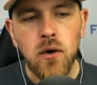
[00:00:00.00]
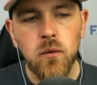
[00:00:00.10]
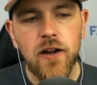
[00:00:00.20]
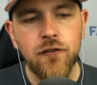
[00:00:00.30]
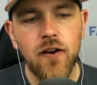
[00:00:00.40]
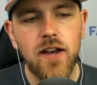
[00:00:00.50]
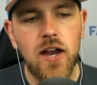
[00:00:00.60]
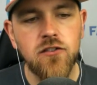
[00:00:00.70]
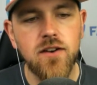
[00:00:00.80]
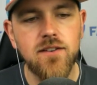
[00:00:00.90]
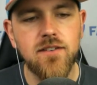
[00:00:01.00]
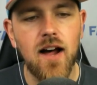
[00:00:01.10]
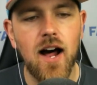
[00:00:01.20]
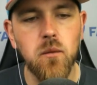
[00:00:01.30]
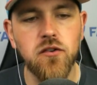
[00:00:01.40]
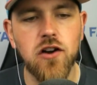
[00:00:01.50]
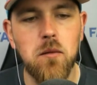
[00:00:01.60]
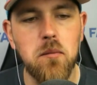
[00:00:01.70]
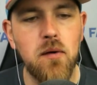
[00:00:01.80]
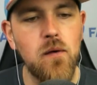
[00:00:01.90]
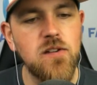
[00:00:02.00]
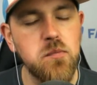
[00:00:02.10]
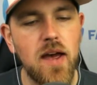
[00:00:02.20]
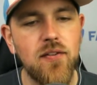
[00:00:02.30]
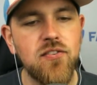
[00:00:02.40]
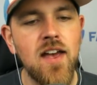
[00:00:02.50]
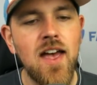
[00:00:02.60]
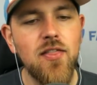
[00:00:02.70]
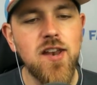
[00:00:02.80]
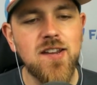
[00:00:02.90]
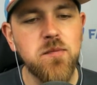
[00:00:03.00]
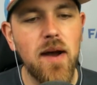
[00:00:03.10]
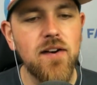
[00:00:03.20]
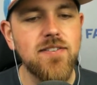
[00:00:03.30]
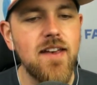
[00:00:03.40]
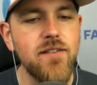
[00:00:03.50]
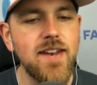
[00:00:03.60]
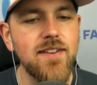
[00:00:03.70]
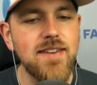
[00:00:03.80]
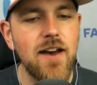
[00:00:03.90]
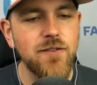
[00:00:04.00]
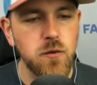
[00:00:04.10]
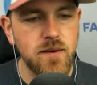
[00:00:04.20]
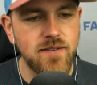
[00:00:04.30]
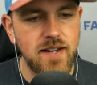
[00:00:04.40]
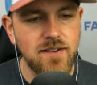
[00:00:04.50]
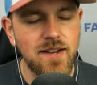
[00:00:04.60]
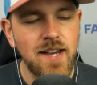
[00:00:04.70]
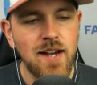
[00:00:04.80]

Refund issued as non-withdrawable bonus bets that expire seven days after receipt.